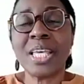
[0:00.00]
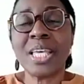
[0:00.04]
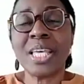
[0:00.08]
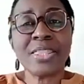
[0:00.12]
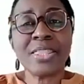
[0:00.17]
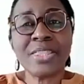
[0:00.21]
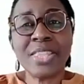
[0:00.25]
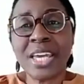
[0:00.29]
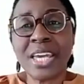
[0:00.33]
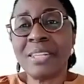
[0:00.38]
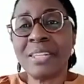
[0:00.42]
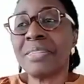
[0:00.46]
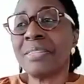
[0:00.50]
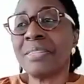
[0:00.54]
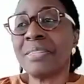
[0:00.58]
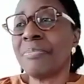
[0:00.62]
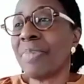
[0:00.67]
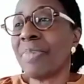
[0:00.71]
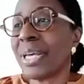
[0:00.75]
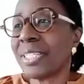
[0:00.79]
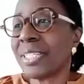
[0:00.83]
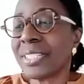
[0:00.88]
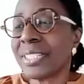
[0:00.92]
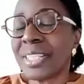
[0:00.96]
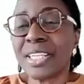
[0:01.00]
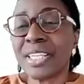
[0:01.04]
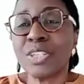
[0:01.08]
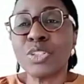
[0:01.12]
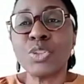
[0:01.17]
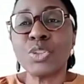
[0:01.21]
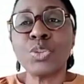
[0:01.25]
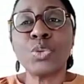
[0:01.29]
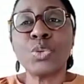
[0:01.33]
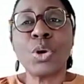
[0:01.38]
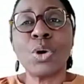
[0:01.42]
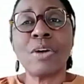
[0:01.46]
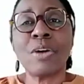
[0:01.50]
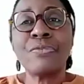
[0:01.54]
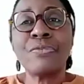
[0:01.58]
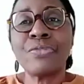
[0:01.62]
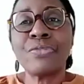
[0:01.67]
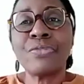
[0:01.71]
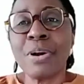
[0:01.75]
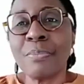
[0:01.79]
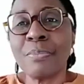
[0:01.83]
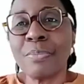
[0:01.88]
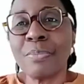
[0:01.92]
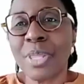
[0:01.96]
then the best thing is to
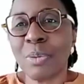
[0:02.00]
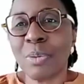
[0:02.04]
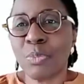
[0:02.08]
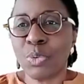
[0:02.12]
affirm them